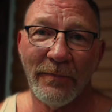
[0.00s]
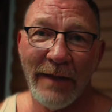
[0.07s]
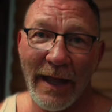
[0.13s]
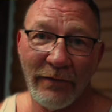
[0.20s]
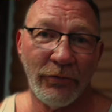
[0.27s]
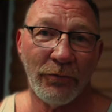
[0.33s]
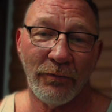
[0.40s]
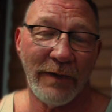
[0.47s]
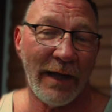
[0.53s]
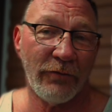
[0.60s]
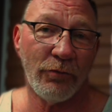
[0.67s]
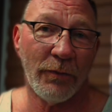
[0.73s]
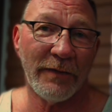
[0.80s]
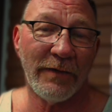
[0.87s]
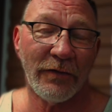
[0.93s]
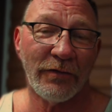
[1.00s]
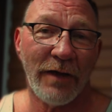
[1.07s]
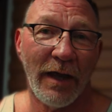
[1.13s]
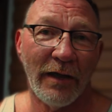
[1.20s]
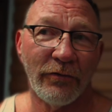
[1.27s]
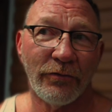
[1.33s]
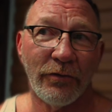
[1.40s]
That's what this
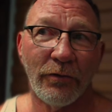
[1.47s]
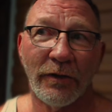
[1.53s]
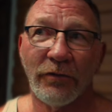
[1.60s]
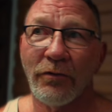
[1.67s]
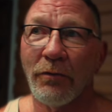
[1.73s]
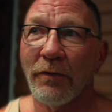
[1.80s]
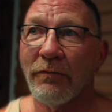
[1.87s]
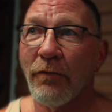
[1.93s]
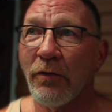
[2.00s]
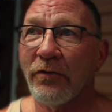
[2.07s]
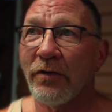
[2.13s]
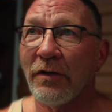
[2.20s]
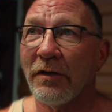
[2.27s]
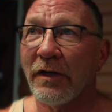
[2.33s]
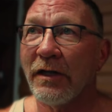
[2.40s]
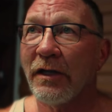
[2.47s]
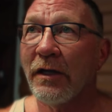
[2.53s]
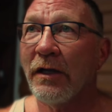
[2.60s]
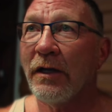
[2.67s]
guy is doing. So unfortunately,